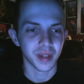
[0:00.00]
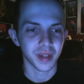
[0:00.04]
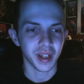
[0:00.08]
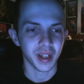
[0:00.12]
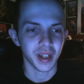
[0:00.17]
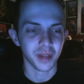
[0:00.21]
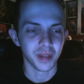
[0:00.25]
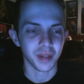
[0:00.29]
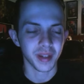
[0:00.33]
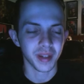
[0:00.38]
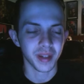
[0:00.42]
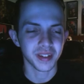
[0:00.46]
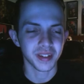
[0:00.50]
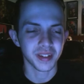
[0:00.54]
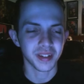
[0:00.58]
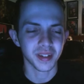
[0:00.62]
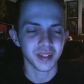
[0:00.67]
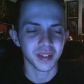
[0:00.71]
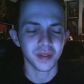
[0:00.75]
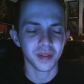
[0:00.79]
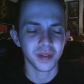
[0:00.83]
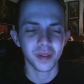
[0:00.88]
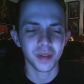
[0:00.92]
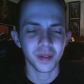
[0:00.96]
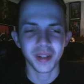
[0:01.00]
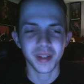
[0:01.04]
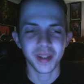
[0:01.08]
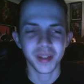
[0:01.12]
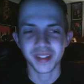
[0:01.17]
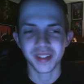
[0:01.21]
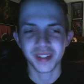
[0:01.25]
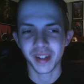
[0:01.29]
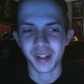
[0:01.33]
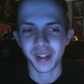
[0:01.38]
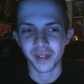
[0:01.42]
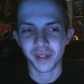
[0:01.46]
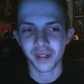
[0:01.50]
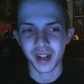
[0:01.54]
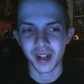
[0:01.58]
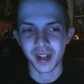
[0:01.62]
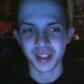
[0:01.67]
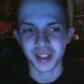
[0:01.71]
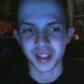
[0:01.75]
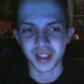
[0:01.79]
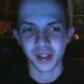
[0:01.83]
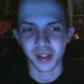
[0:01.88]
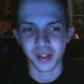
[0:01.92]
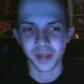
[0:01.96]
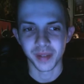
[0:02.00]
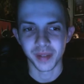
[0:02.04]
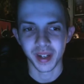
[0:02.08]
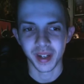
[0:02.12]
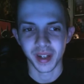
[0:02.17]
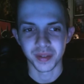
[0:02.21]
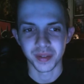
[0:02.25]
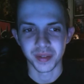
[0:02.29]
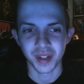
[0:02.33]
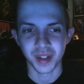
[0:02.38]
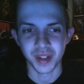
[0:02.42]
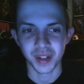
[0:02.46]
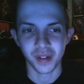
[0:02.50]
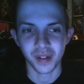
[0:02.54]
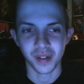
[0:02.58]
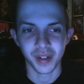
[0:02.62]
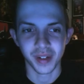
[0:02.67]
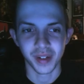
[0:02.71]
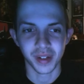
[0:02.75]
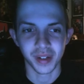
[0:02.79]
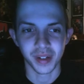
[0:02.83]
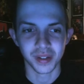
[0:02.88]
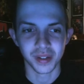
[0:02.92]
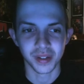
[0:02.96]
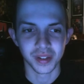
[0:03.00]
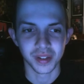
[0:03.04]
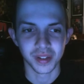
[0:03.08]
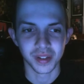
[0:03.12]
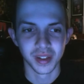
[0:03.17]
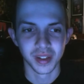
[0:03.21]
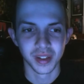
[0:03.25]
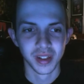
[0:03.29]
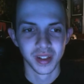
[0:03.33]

basically evil Ash ended up getting himself killed.